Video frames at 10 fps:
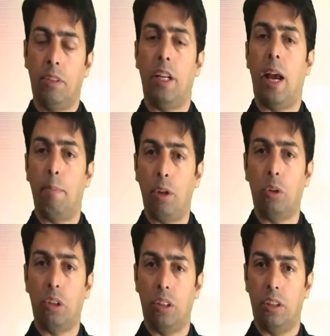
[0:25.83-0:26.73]
their
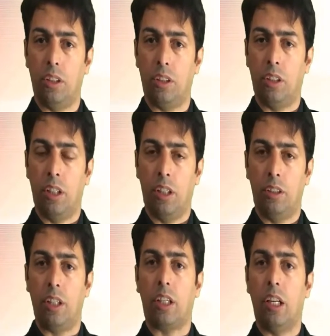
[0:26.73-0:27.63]
embryogenesis,
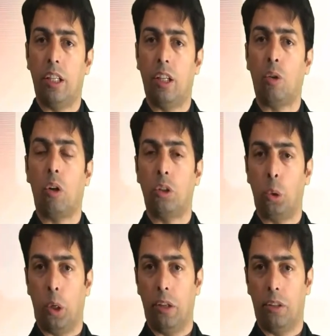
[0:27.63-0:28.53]
their clinical
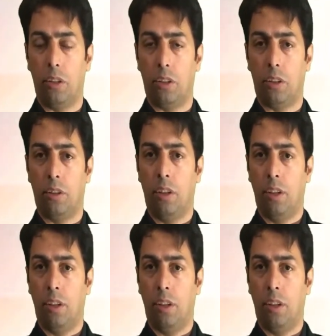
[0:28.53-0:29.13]
consequences.